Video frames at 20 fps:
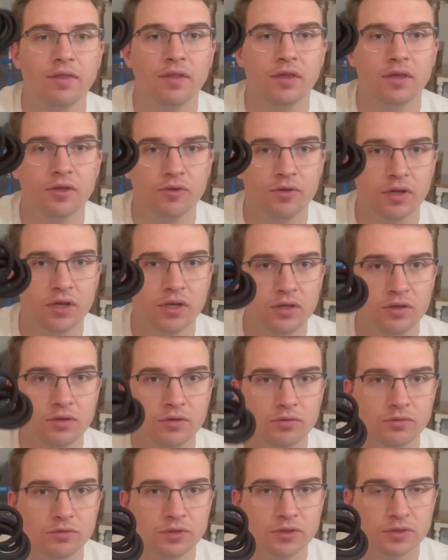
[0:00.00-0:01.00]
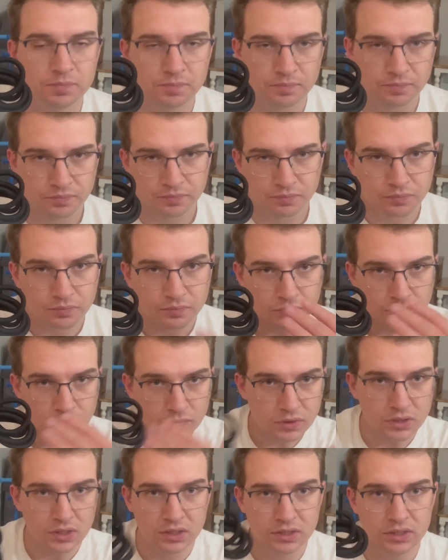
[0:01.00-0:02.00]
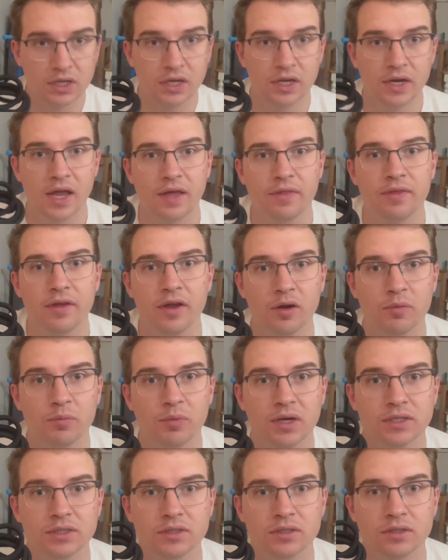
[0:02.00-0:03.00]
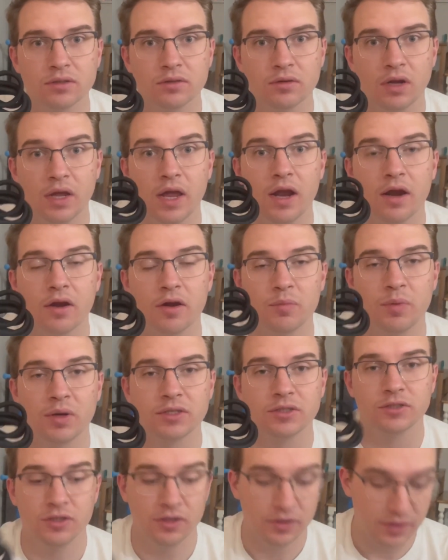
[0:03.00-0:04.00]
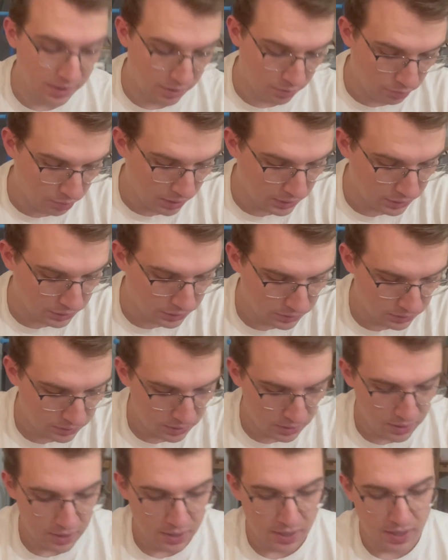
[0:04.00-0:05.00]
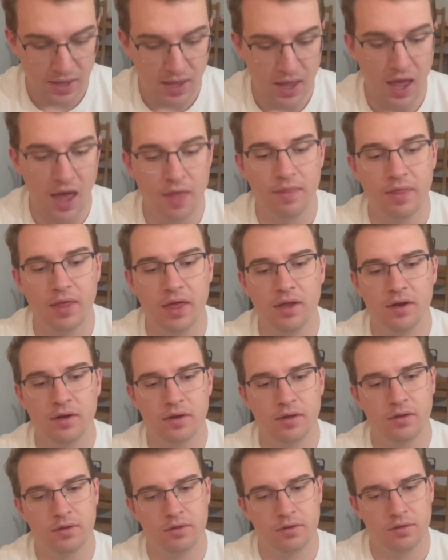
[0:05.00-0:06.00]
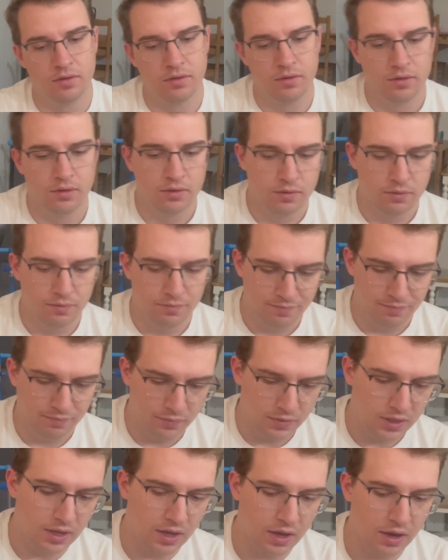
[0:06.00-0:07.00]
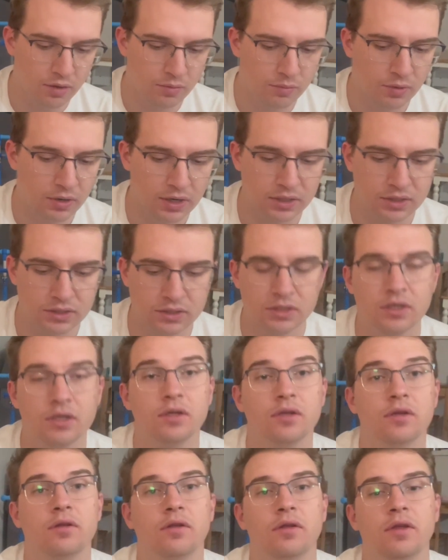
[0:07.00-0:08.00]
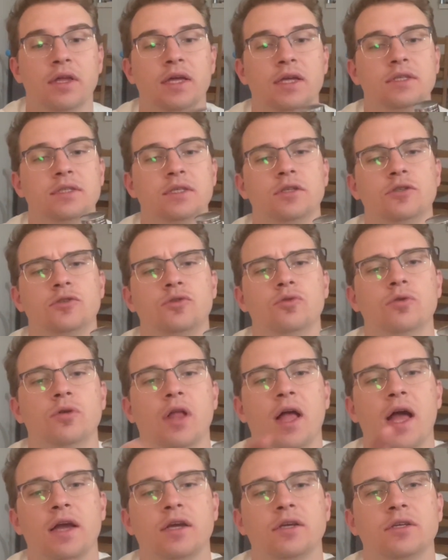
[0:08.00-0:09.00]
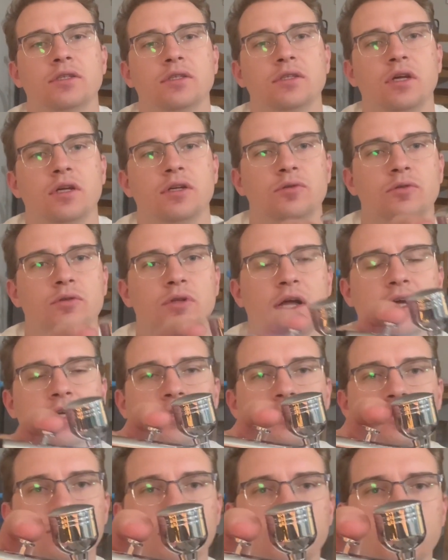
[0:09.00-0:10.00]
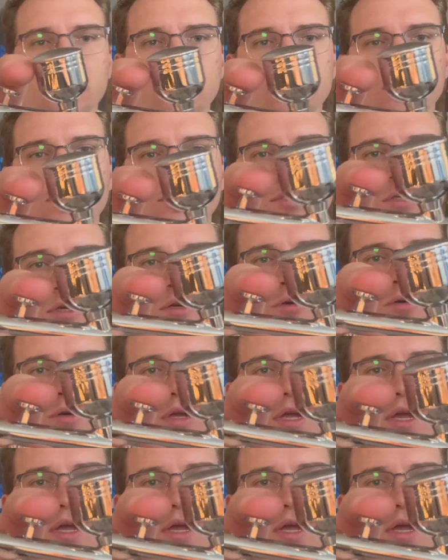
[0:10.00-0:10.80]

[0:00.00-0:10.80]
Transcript: that you can use to connect the air compressor to the airbrush. And then the airbrush is a dual action trigger. So